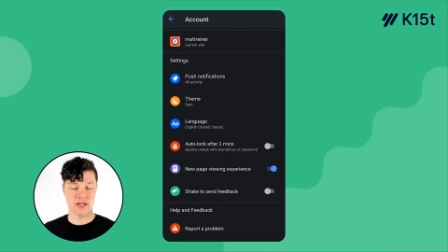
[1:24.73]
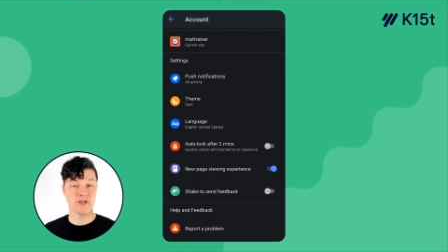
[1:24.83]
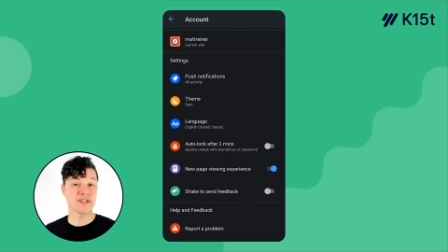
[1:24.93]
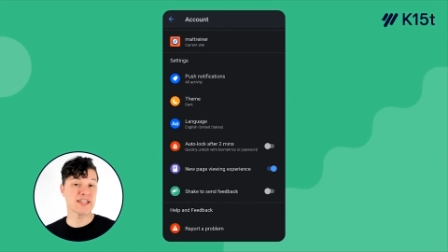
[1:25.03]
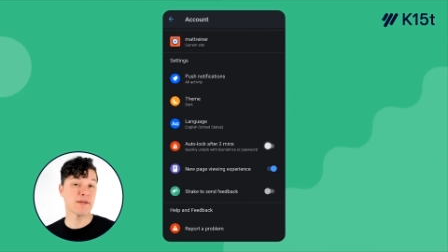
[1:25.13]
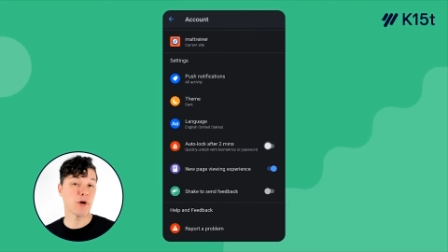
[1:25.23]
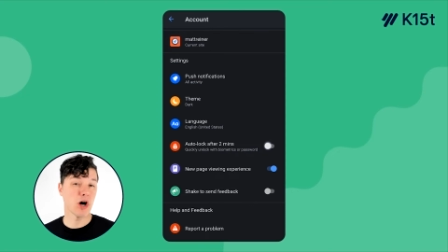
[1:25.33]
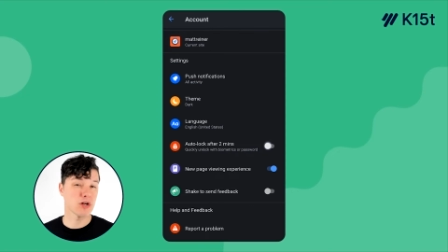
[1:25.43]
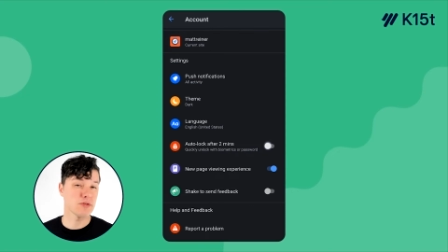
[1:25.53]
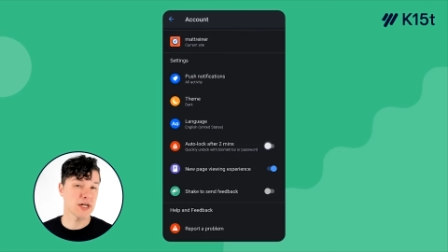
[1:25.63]
You can set up
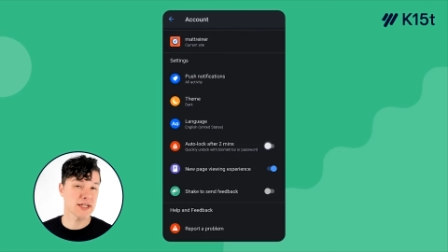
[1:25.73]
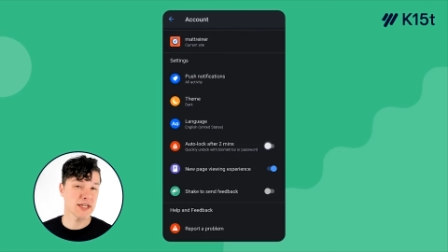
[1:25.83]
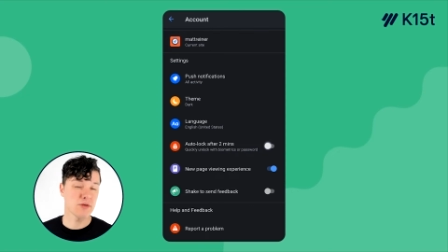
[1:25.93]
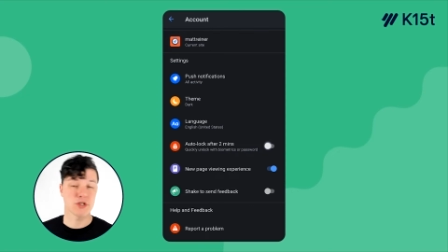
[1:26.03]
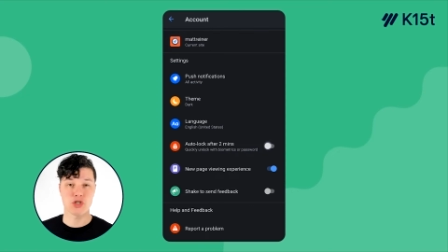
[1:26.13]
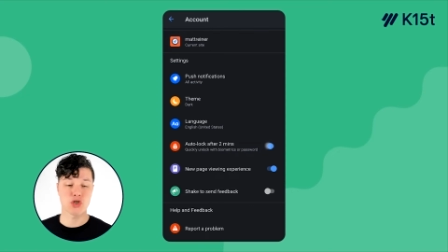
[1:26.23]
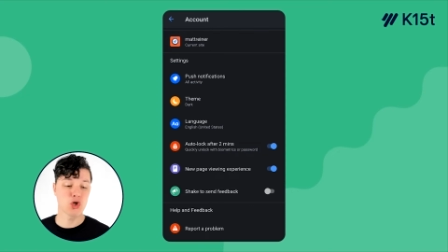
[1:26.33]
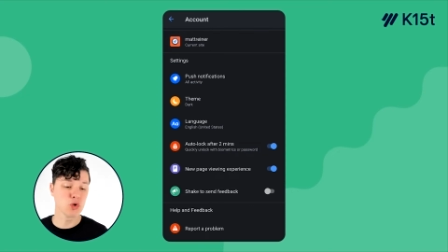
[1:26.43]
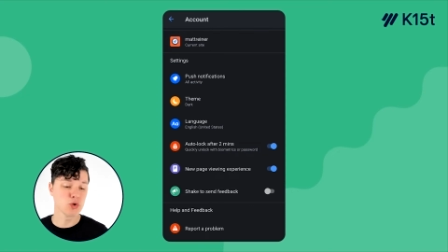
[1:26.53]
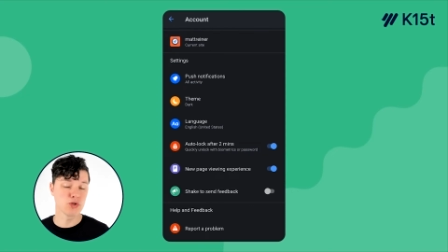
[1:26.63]
auto locking, which is
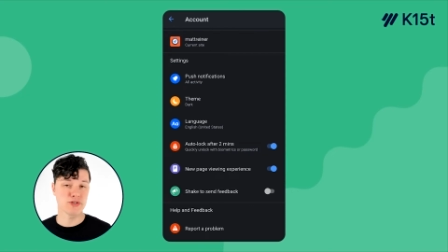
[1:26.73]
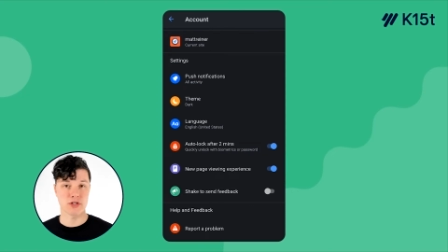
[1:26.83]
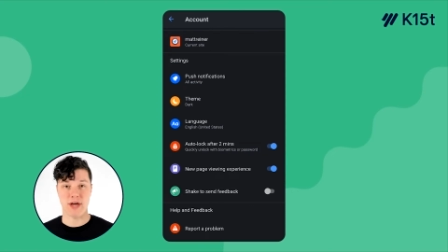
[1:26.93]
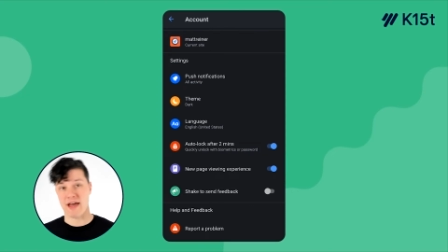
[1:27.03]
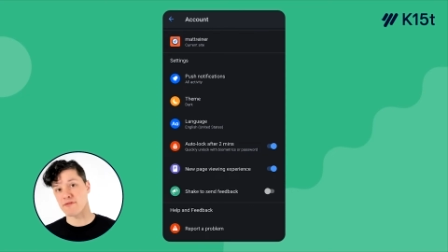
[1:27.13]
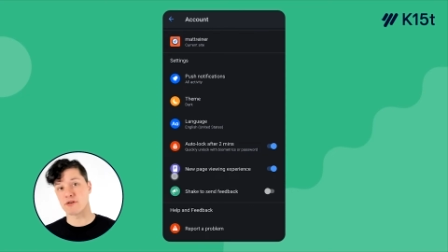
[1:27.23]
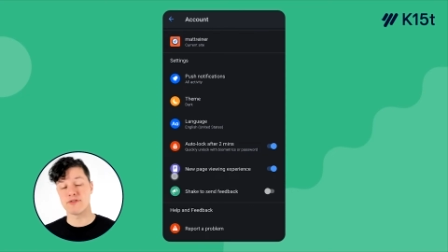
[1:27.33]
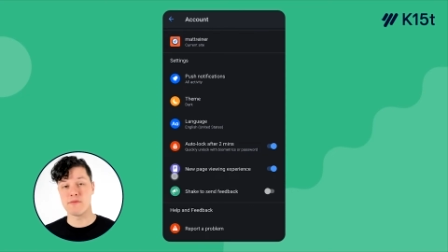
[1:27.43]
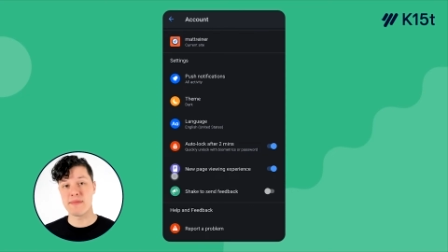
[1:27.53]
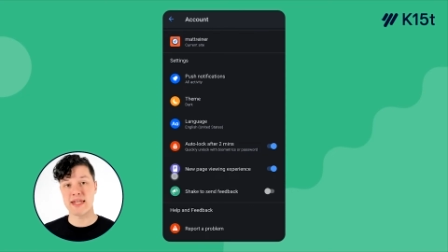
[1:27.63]
cool. So after a
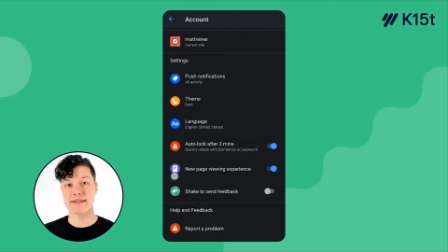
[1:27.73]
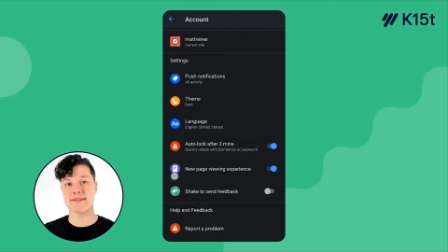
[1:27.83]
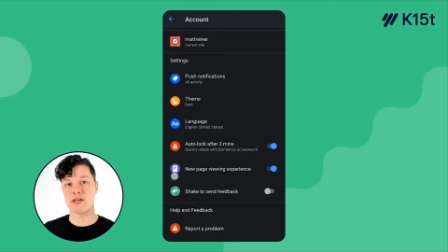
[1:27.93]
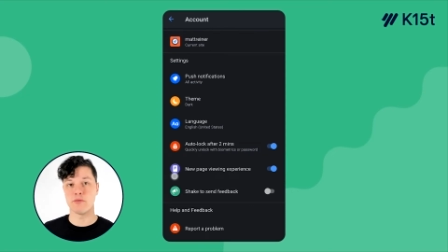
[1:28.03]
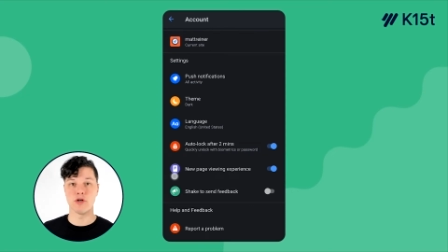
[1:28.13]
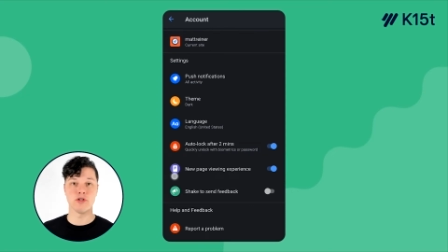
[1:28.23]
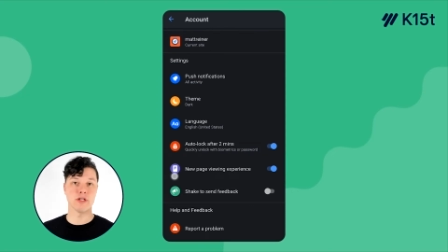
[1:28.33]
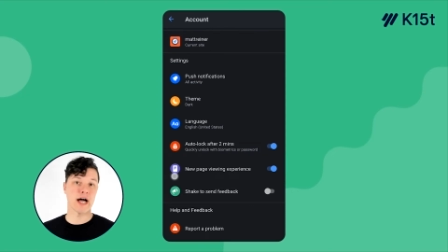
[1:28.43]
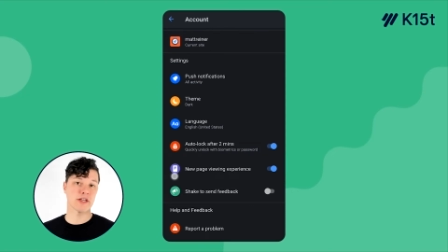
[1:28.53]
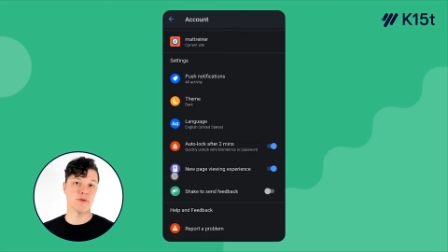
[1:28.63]
few minutes, it will
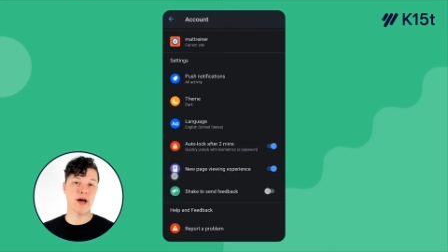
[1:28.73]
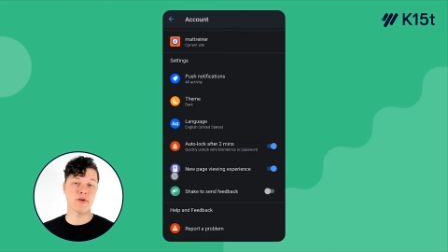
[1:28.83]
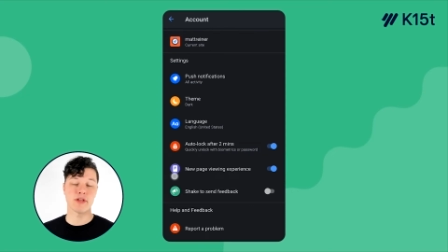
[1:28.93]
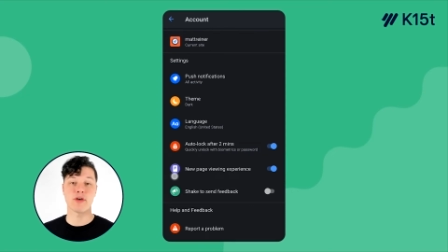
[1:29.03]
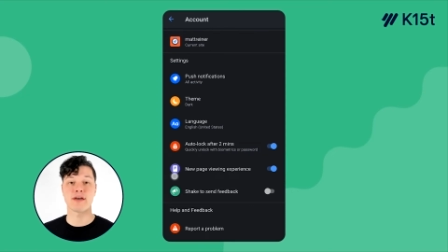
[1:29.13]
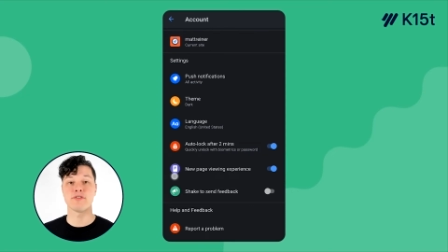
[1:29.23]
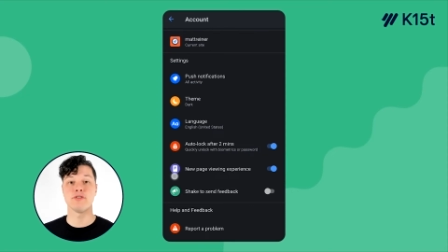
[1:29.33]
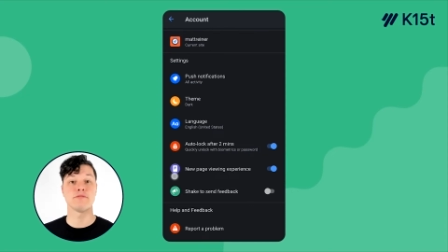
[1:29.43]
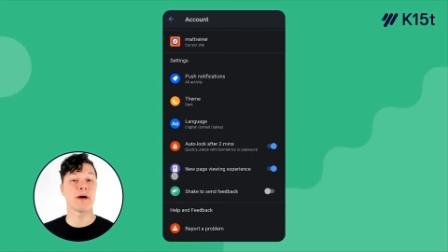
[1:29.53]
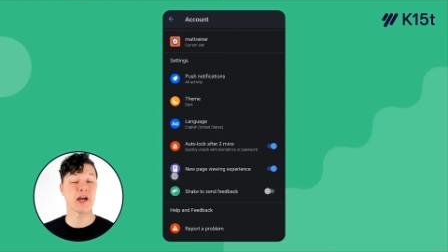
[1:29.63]
lock you out and you have to
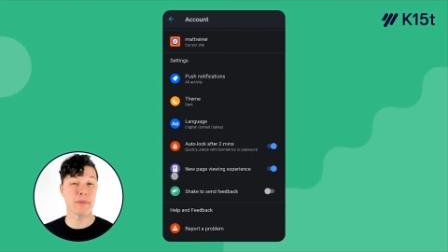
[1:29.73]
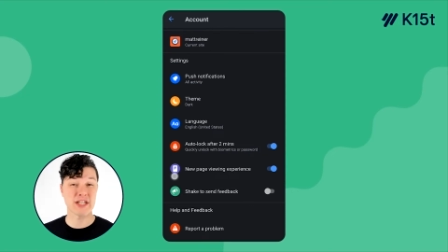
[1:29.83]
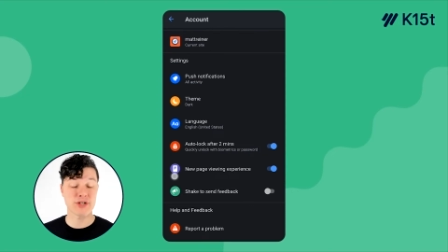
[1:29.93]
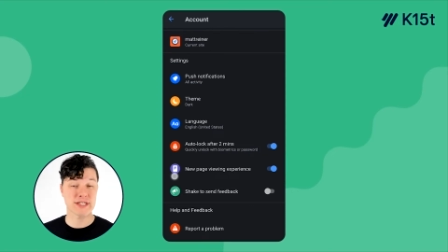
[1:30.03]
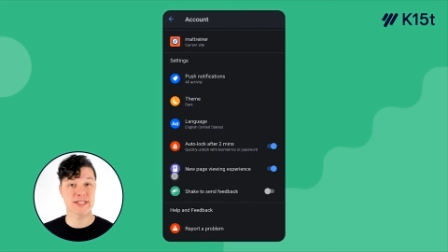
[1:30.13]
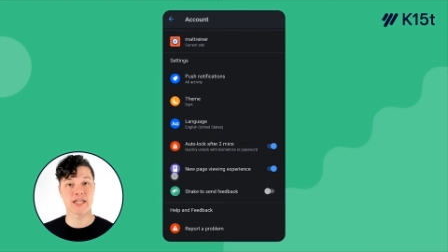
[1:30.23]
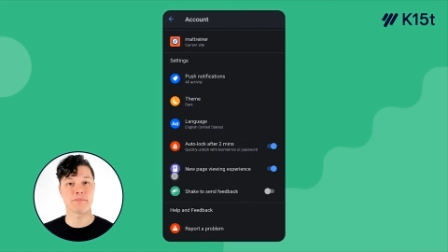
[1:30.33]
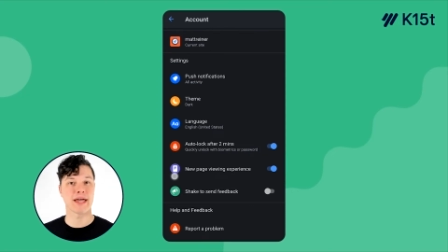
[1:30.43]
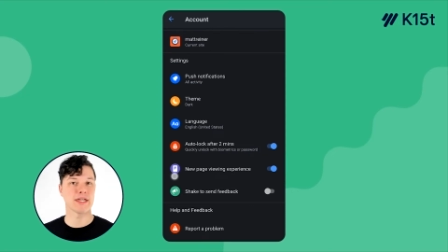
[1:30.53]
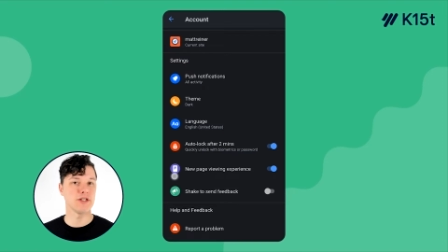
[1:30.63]
use biometrics to get
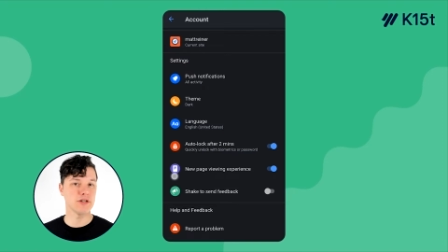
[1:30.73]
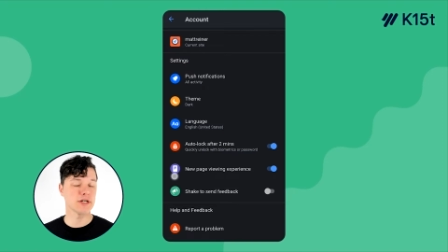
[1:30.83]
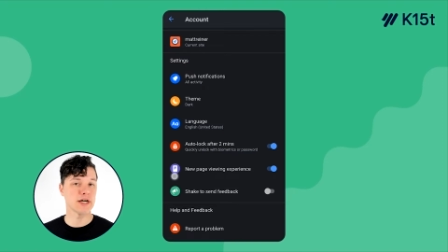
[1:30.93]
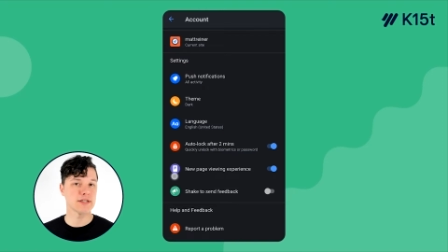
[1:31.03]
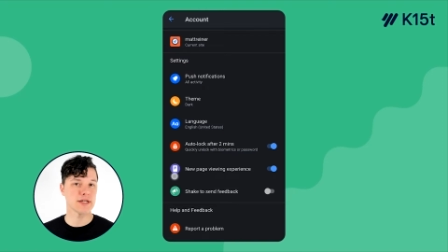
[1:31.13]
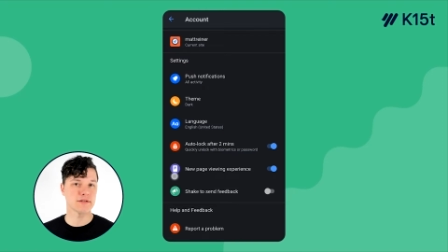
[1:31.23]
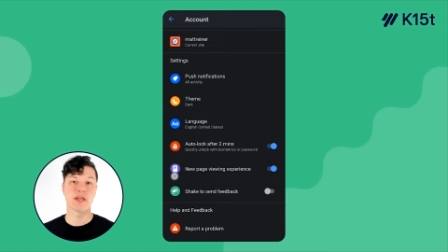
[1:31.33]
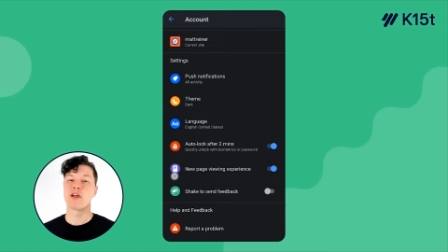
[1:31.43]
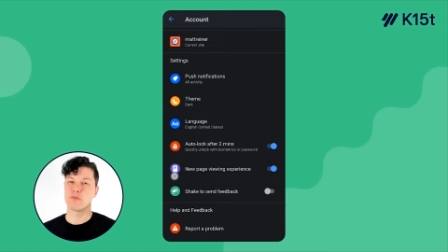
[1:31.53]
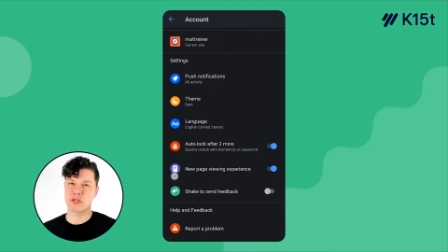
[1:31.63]
back into your content.
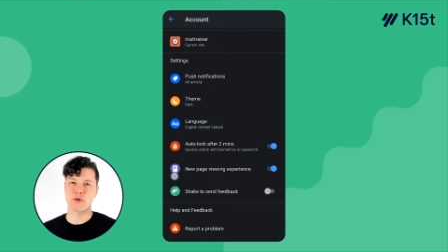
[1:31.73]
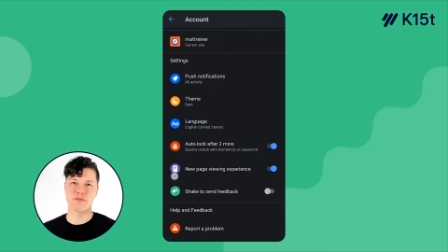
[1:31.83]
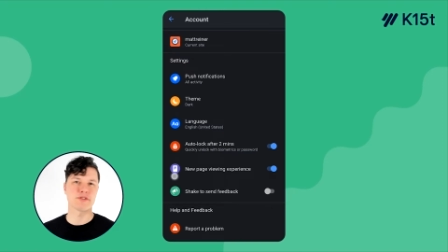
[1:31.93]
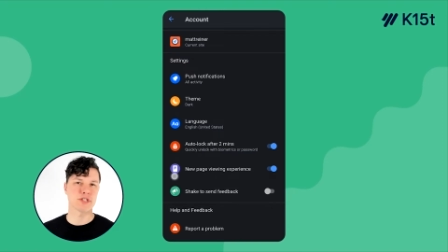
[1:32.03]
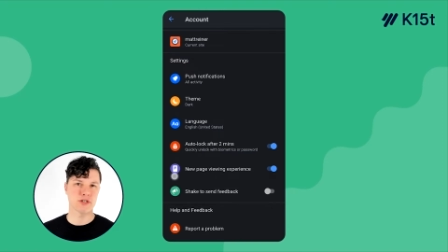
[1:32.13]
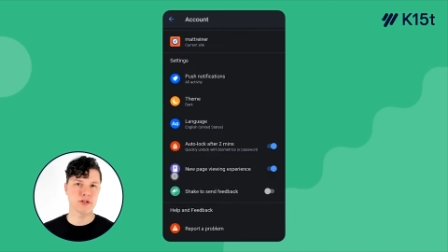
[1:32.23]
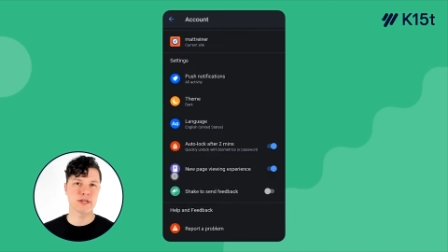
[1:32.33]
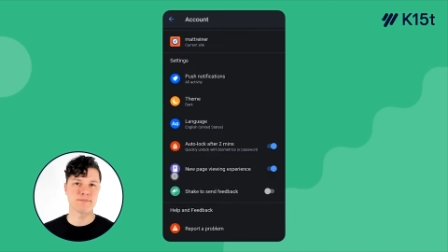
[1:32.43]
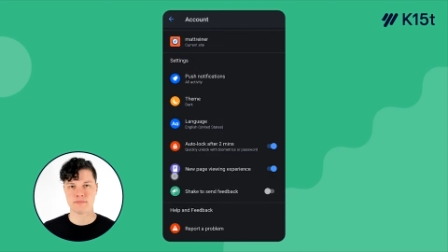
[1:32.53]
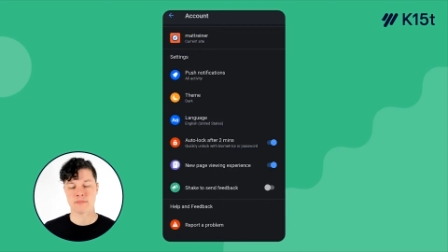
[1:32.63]
Really great for security.